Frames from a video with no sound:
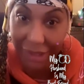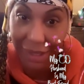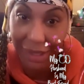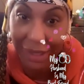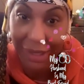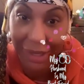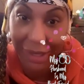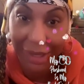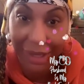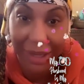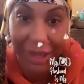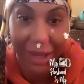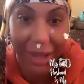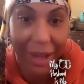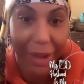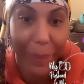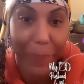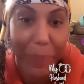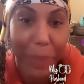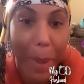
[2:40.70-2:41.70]
Mm.
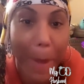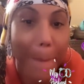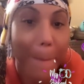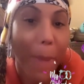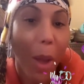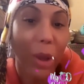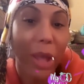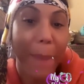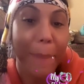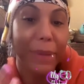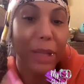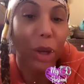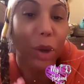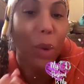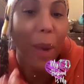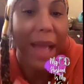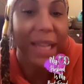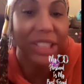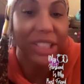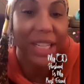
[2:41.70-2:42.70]
Okay, but the
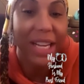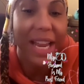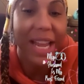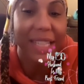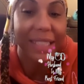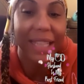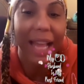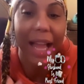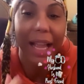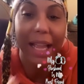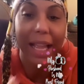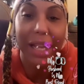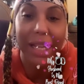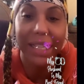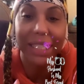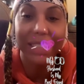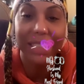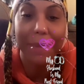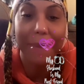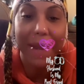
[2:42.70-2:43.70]
question is,
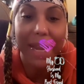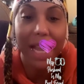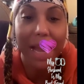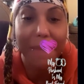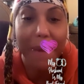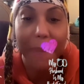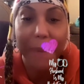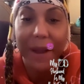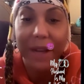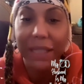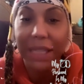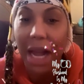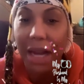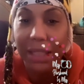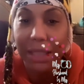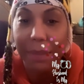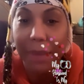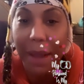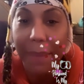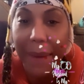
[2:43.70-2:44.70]
can somebody come up here and
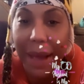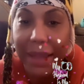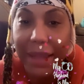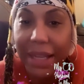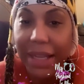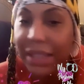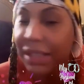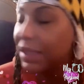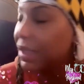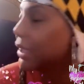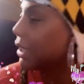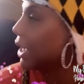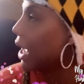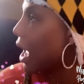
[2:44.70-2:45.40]
talk to me about this?